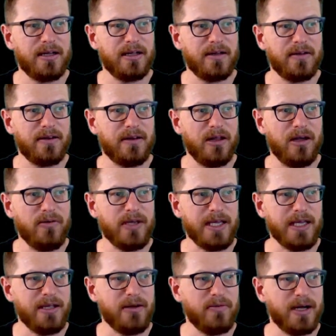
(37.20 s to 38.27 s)
a low
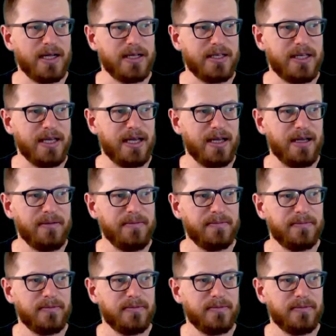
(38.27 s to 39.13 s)
E right here,